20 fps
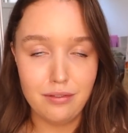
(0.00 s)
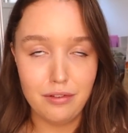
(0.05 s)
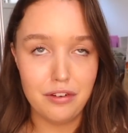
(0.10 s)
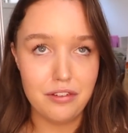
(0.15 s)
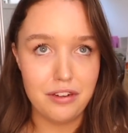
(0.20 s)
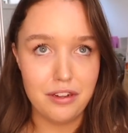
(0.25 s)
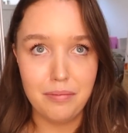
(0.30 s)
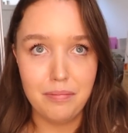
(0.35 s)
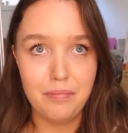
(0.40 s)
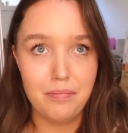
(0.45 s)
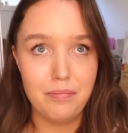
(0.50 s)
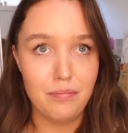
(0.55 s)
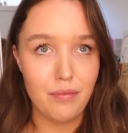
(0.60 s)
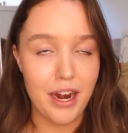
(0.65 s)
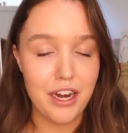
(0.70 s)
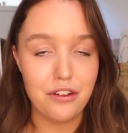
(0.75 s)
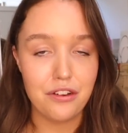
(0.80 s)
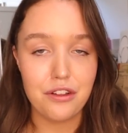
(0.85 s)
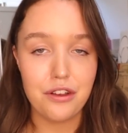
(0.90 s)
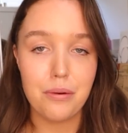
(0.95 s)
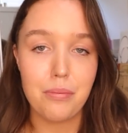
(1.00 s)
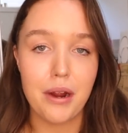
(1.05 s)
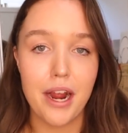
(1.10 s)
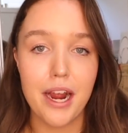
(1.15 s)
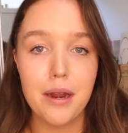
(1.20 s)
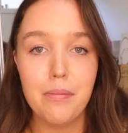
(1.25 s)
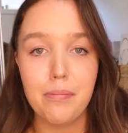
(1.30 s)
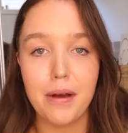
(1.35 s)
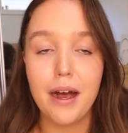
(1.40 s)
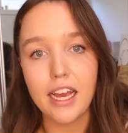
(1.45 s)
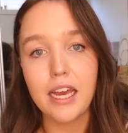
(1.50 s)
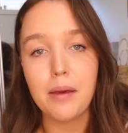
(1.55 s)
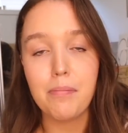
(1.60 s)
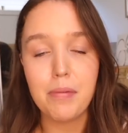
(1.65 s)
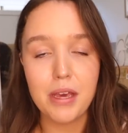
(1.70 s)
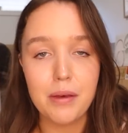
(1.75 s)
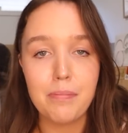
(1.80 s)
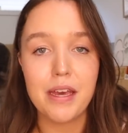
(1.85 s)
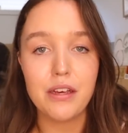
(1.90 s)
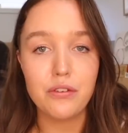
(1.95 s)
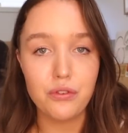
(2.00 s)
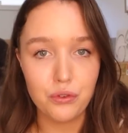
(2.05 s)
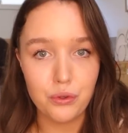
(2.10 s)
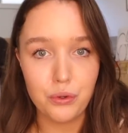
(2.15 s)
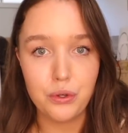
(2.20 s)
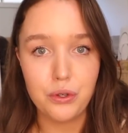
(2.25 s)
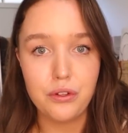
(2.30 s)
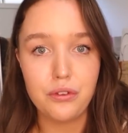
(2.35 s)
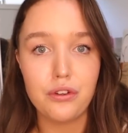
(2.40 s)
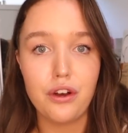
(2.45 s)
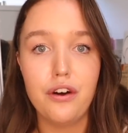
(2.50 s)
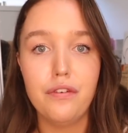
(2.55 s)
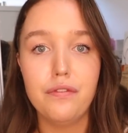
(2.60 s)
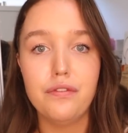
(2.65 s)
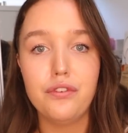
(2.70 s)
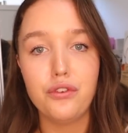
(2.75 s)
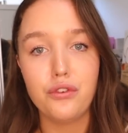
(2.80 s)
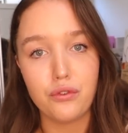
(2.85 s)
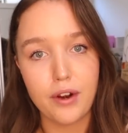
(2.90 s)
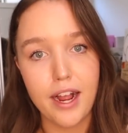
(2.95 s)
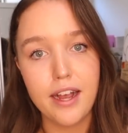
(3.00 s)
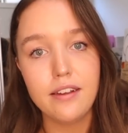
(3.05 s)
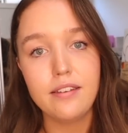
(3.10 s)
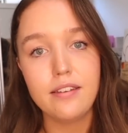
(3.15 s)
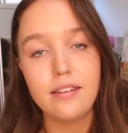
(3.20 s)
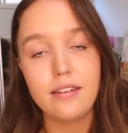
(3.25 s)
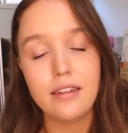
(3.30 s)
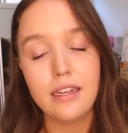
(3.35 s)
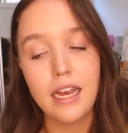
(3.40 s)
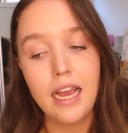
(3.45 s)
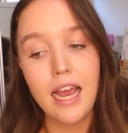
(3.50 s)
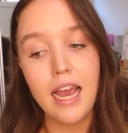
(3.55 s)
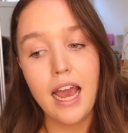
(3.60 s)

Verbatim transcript: not to rain on your parade, but it can be a big source of stress